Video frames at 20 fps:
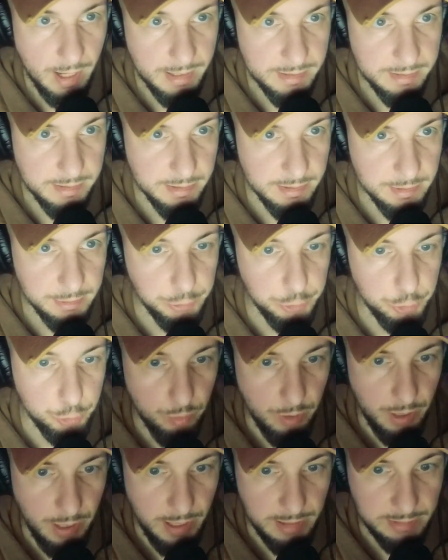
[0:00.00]
didn't
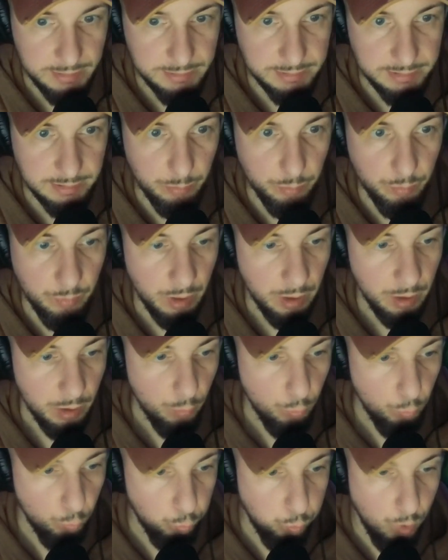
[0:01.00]
you ask him?
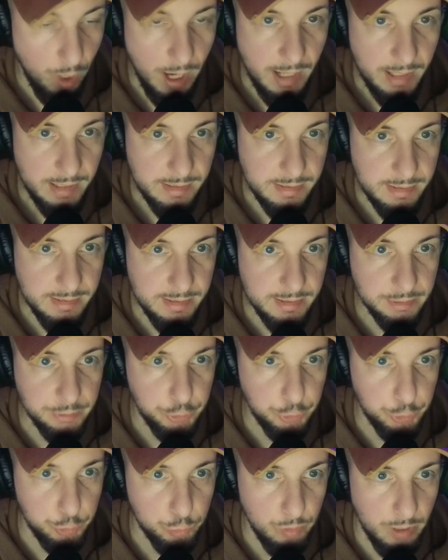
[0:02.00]
Why
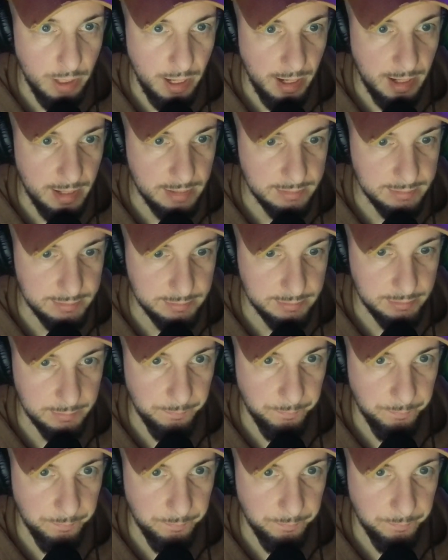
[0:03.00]
didn't you ask